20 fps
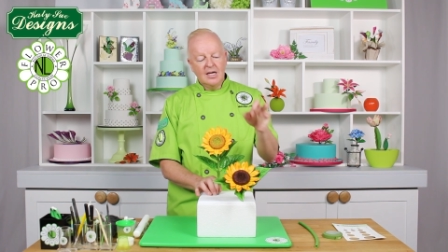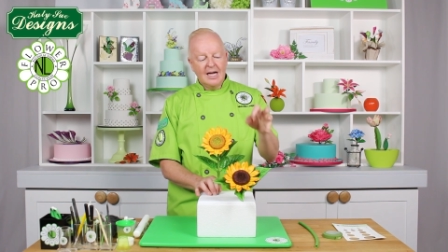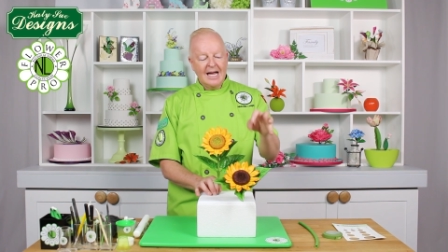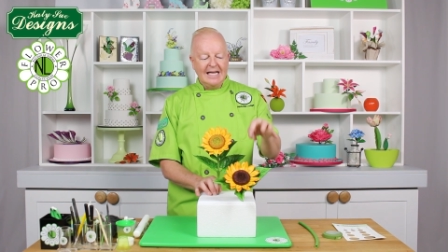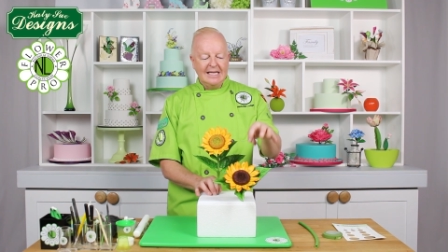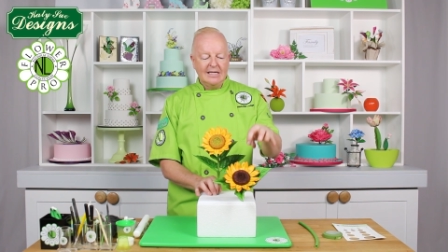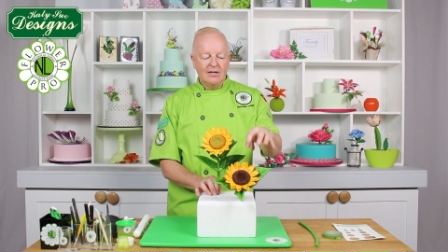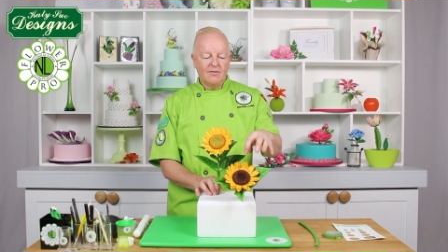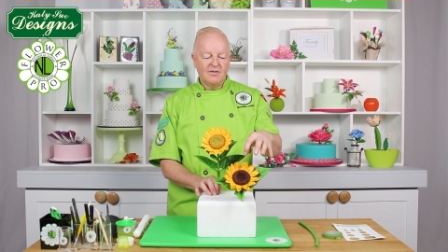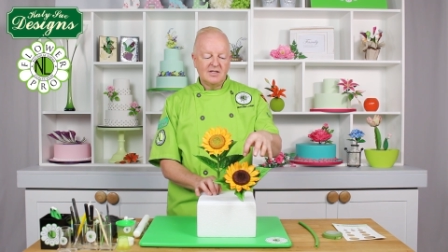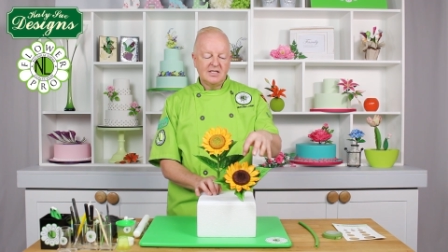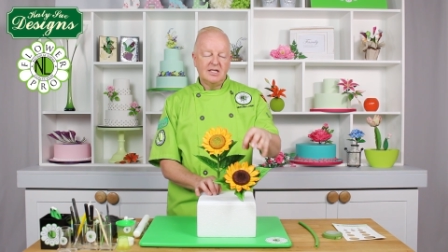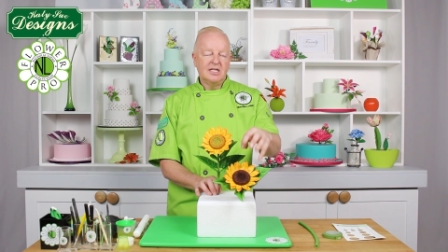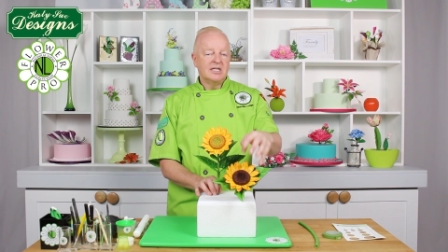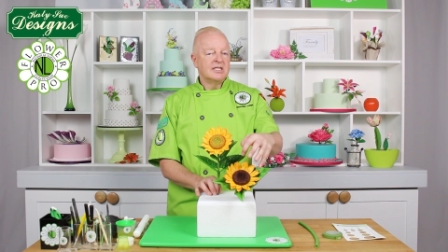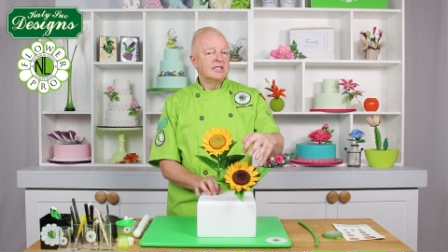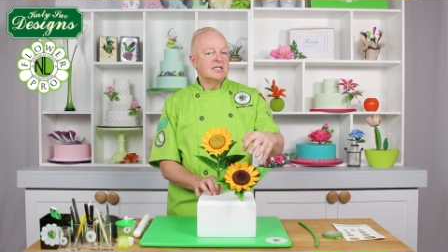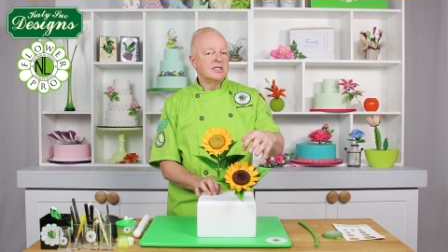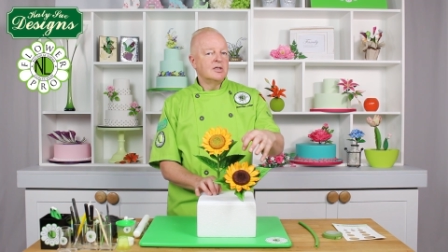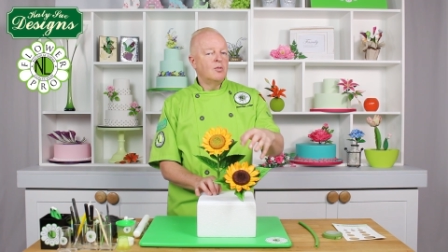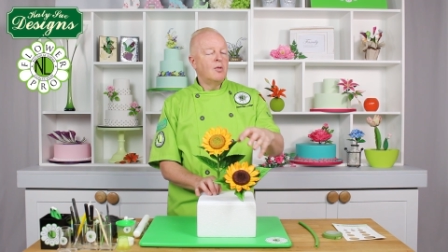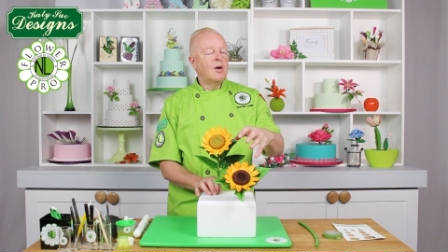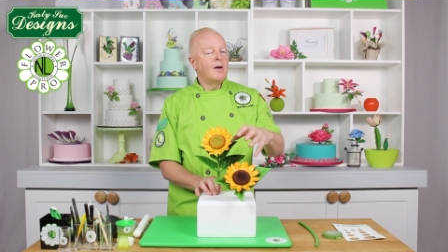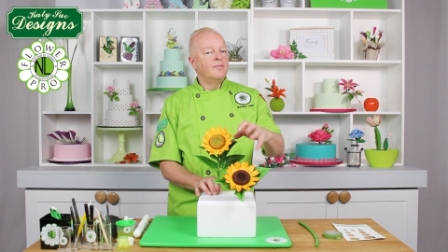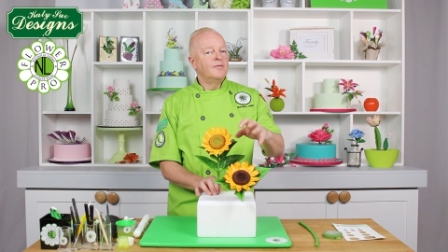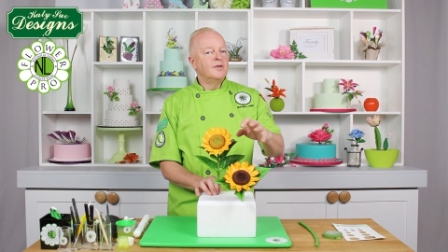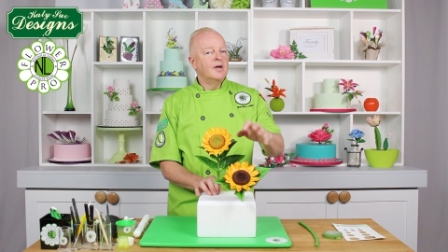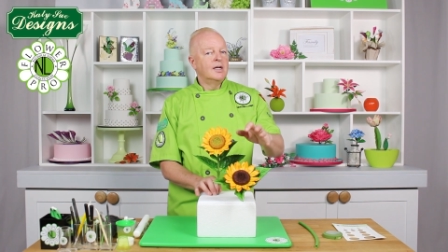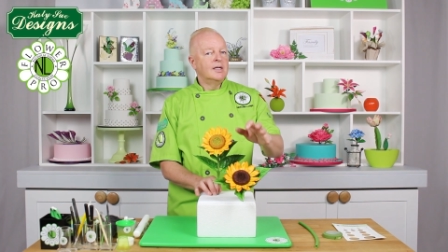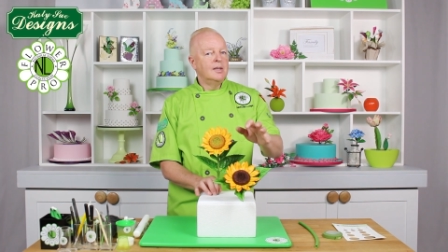And then obviously this is the
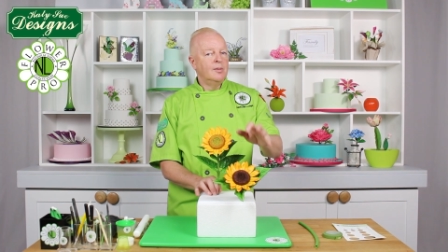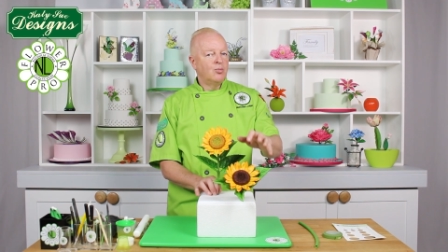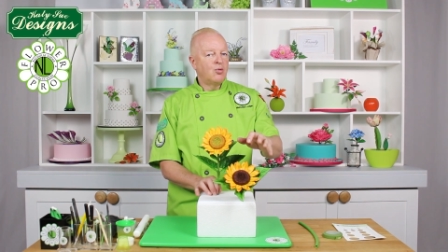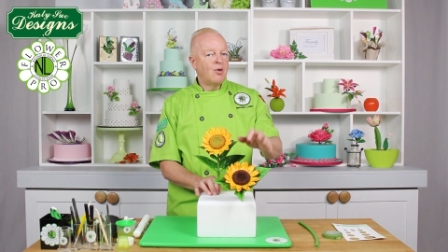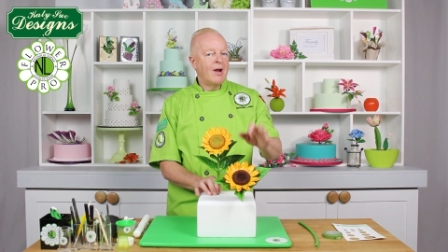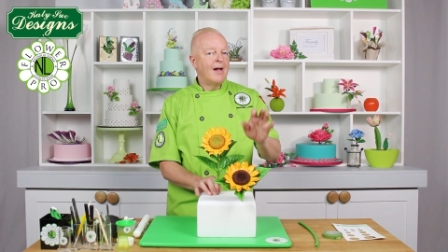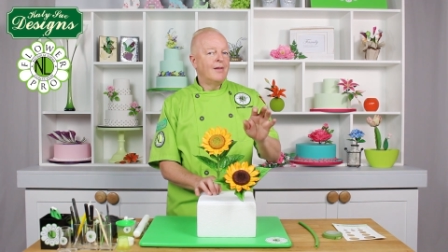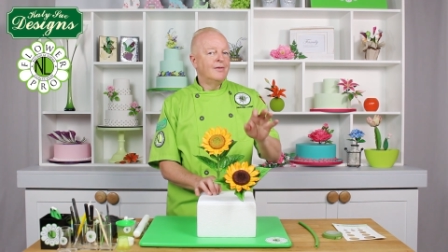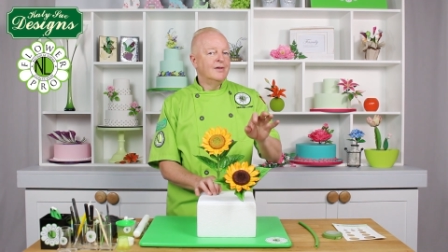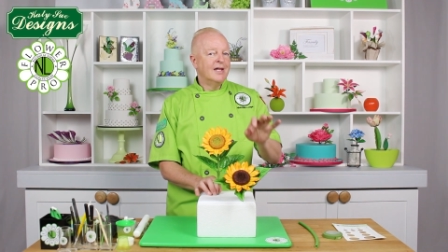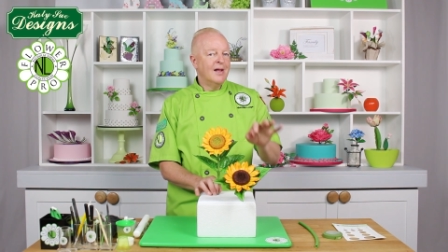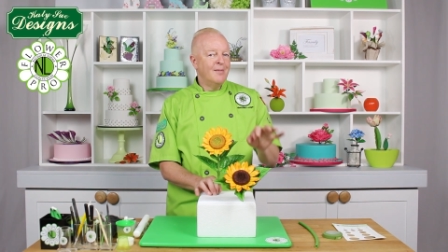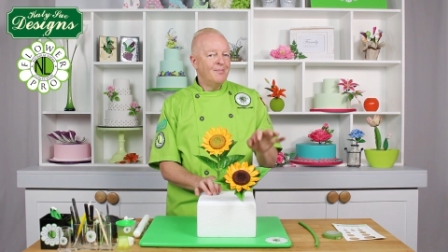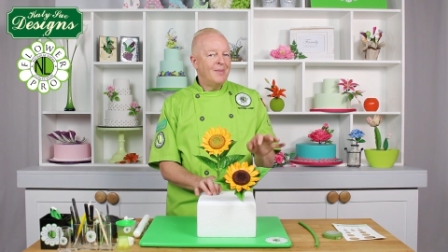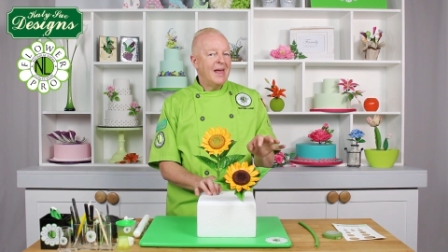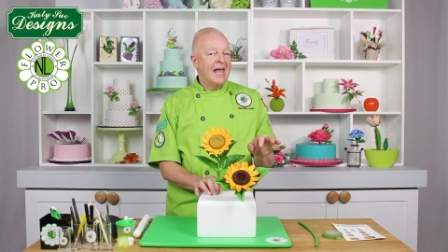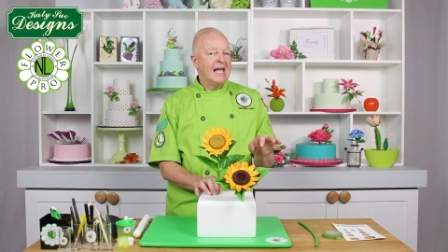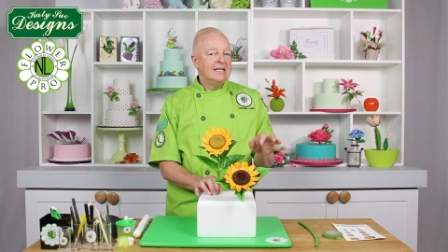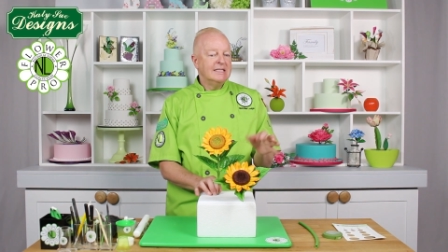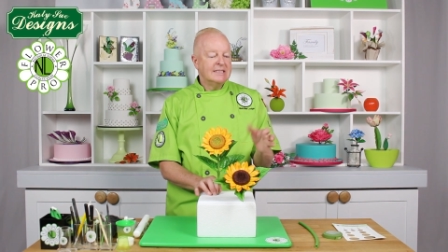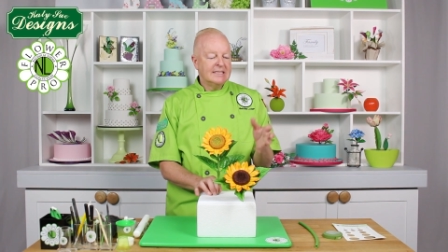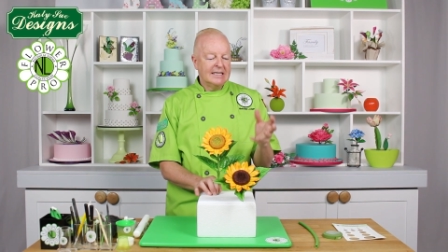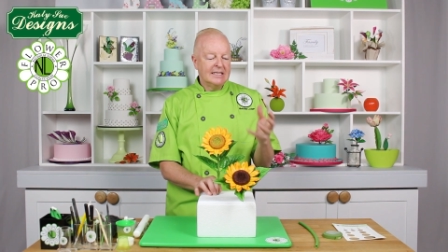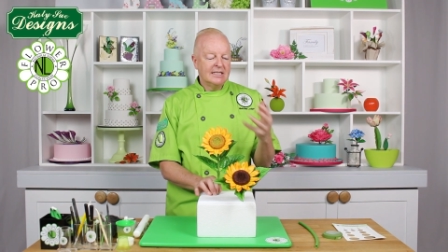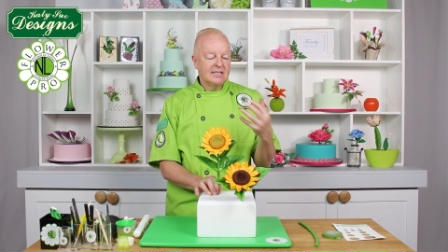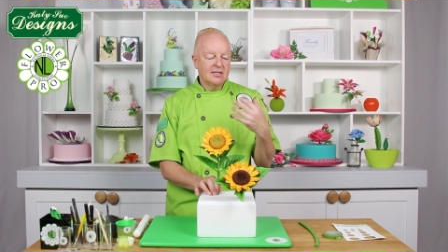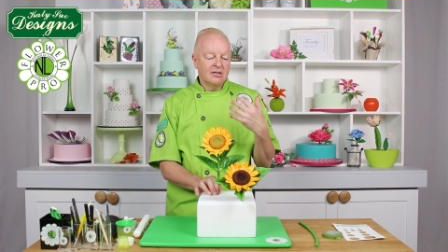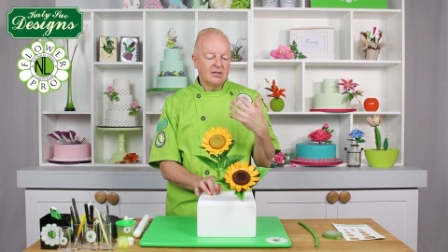one done in brown and then painted.